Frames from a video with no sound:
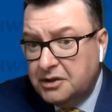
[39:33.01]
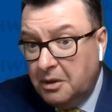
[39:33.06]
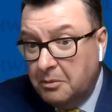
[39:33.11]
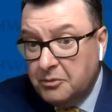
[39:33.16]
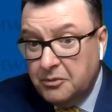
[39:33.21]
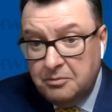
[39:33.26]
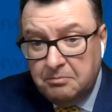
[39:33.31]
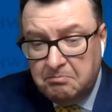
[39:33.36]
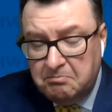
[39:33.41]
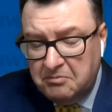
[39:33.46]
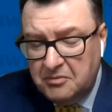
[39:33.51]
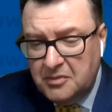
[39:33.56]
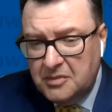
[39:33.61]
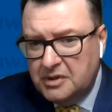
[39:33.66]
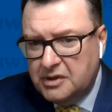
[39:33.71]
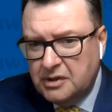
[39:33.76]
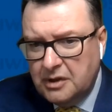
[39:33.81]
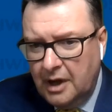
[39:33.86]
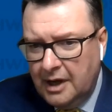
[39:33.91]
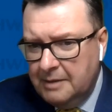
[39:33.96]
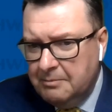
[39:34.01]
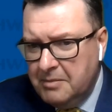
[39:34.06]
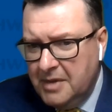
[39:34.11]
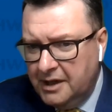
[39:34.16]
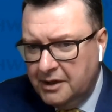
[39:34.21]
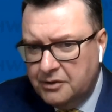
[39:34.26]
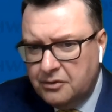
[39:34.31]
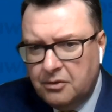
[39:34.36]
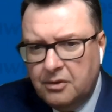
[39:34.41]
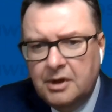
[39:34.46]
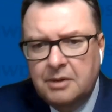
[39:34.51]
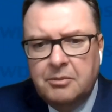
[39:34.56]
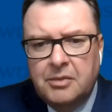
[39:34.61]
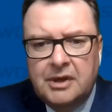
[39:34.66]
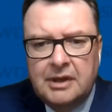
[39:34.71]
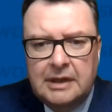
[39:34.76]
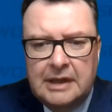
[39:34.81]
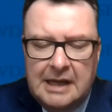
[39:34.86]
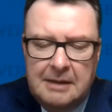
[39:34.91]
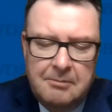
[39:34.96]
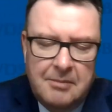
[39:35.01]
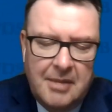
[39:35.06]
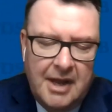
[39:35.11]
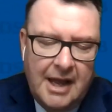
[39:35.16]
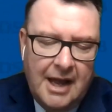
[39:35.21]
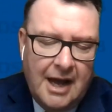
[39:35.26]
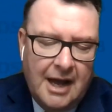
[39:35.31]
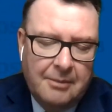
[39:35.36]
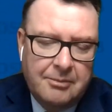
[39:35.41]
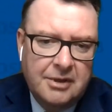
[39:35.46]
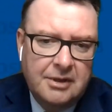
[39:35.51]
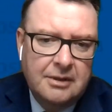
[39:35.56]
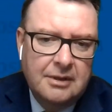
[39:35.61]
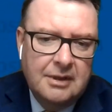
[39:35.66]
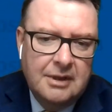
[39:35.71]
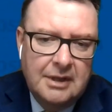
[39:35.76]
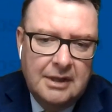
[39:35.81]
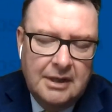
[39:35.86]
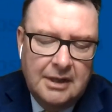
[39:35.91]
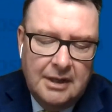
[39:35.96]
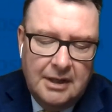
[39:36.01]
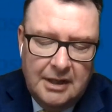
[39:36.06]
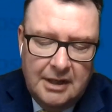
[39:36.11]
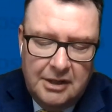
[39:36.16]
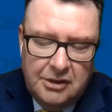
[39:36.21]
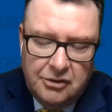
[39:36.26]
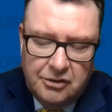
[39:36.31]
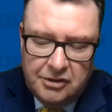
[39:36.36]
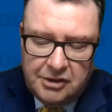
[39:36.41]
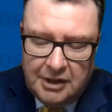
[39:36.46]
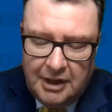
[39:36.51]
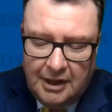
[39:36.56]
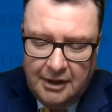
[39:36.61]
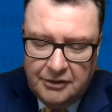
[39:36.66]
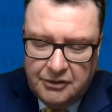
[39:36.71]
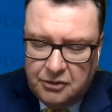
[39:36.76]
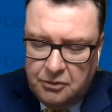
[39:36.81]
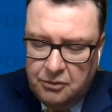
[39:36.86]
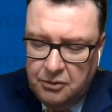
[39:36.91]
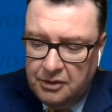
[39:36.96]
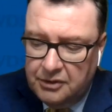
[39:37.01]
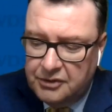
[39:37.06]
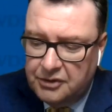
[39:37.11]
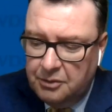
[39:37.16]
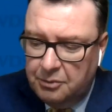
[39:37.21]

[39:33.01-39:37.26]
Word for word: Some it's not mandatory, but it, it may happen in your child's school.